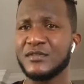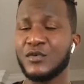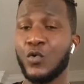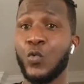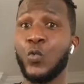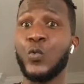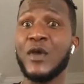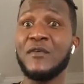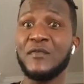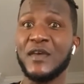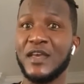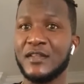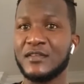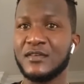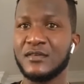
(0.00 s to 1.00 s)
with
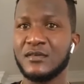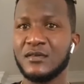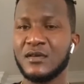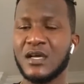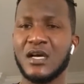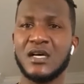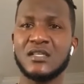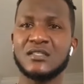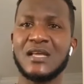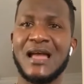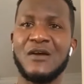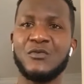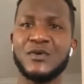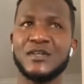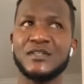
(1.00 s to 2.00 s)
it because I
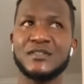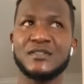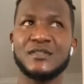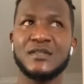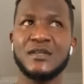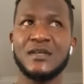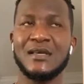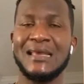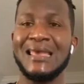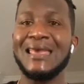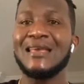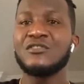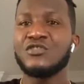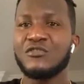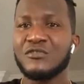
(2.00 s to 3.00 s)
was
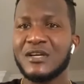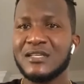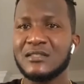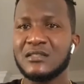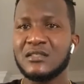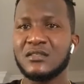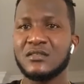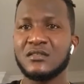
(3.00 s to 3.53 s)
ignorant